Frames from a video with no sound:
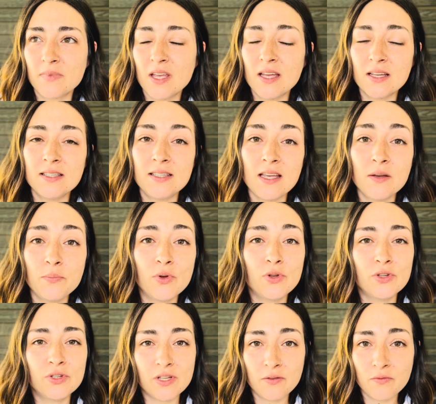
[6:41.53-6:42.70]

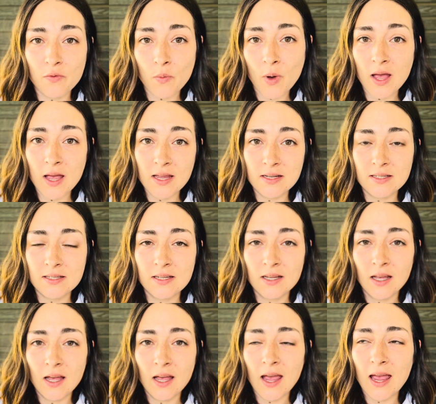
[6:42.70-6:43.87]
examples of what
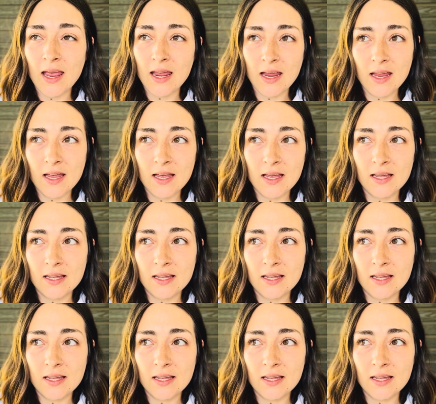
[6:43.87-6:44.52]
a